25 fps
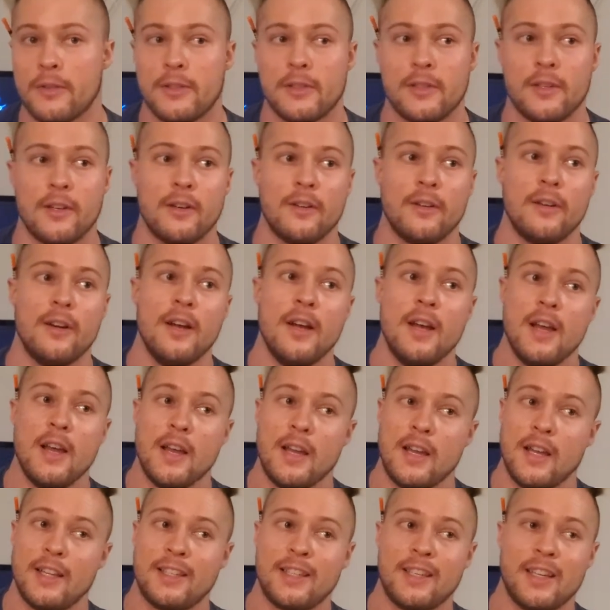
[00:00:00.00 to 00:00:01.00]
So
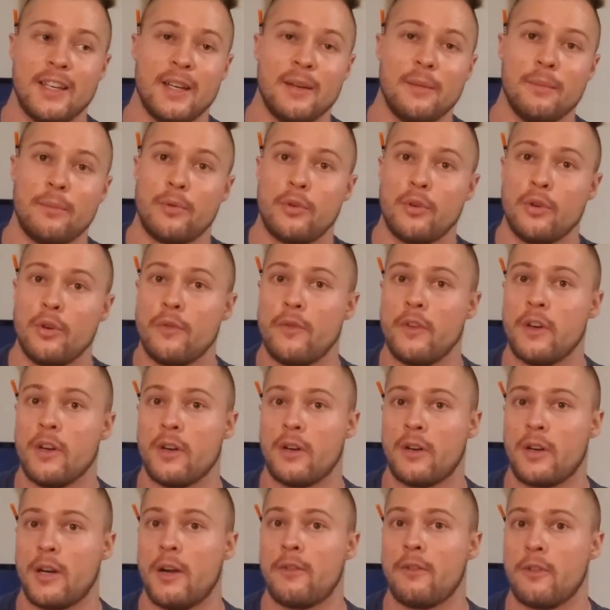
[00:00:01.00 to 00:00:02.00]
it's going to improve your
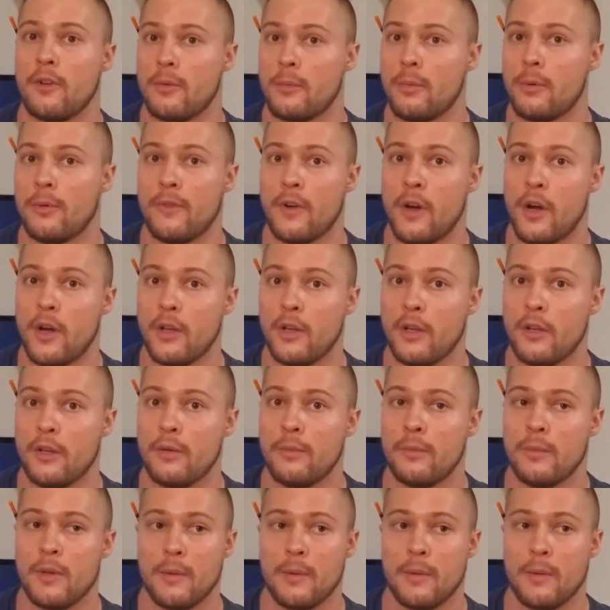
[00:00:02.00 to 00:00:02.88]
recoverable volume,